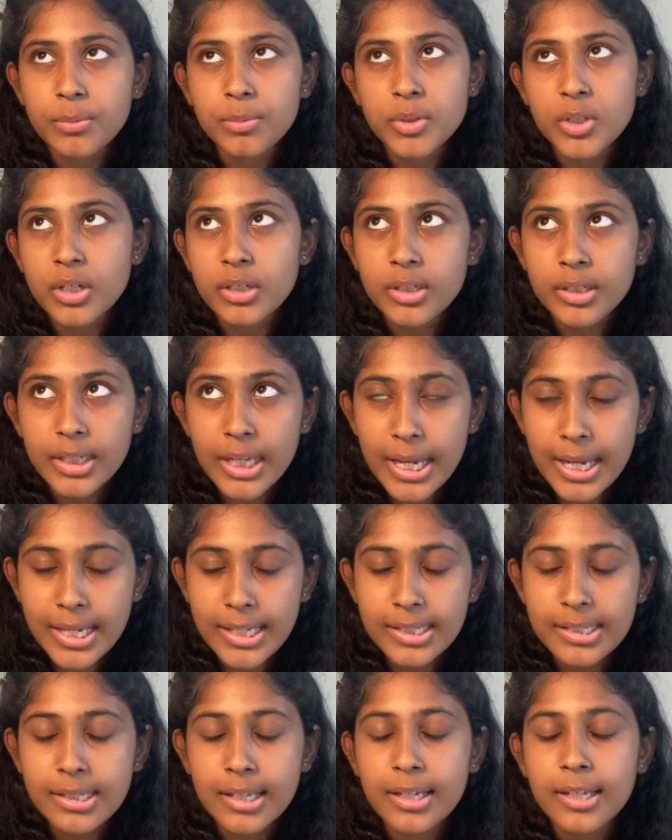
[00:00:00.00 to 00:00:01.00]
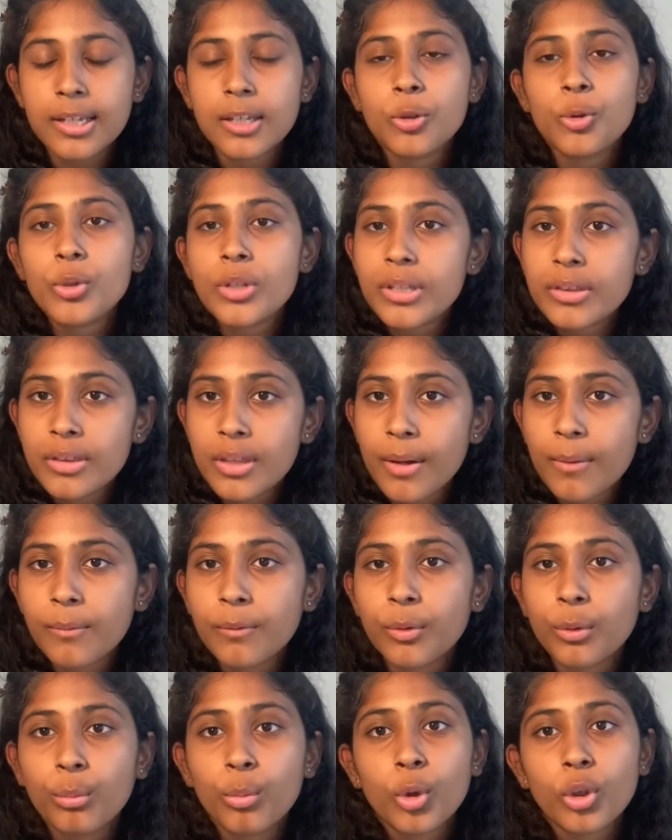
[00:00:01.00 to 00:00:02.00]
just in case you need them
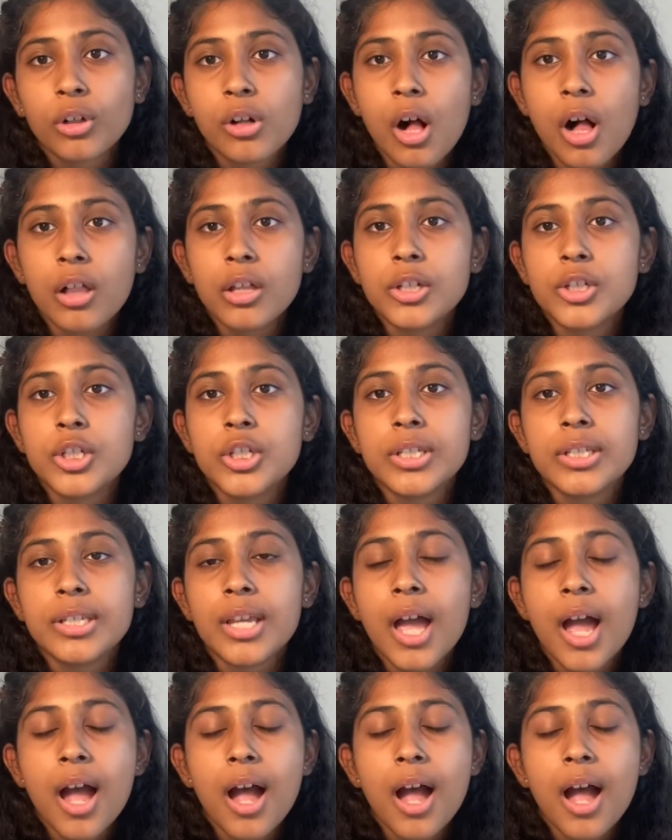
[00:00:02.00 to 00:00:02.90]
for more colleges.